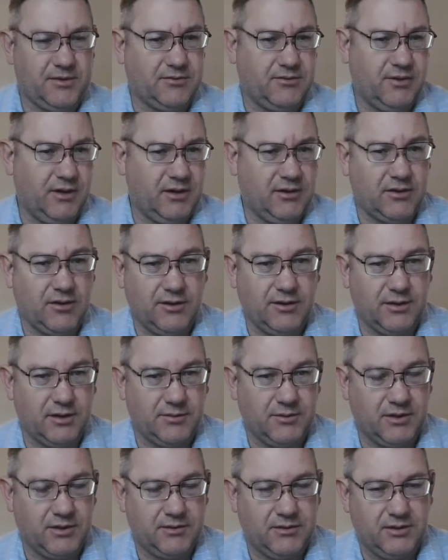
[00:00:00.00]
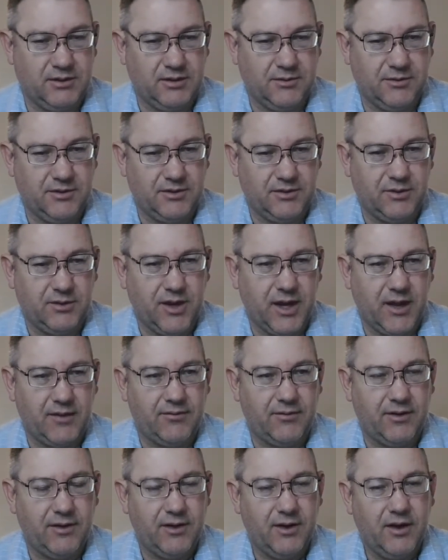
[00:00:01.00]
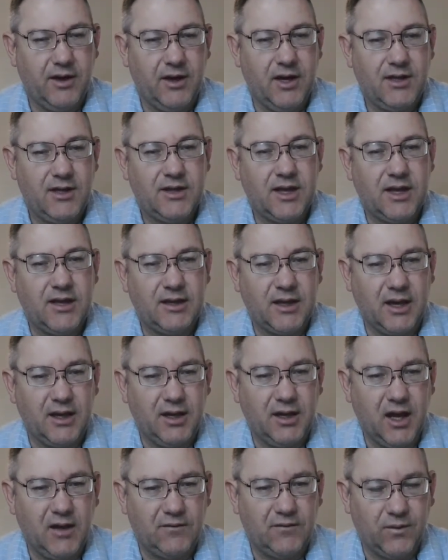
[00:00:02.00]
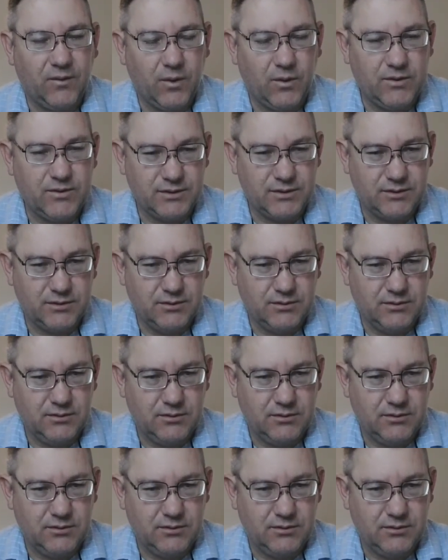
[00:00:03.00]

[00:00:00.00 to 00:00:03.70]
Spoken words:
credit card debt limit do you have? They cannot force you